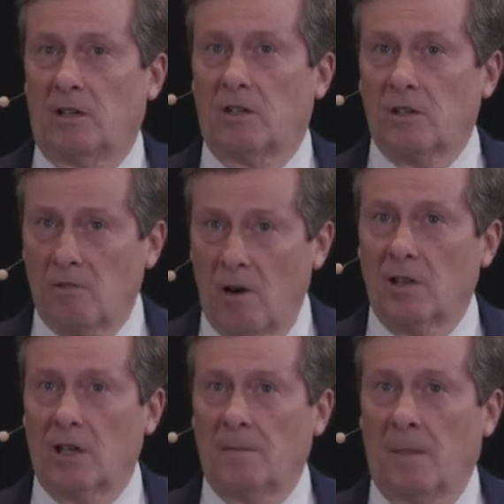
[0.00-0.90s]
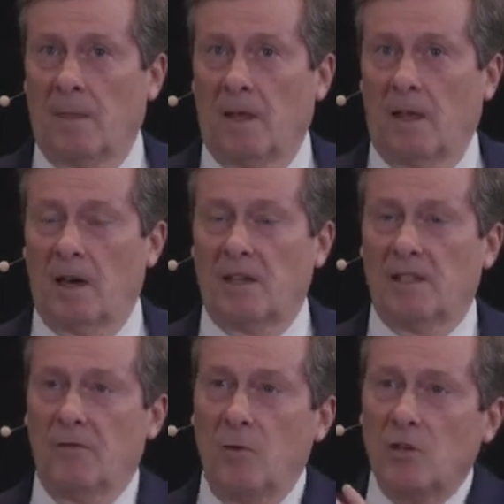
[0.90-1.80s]
They're struggling. And I
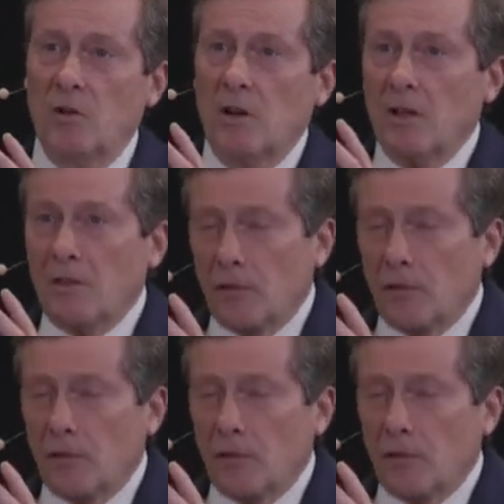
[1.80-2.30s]
said, if we took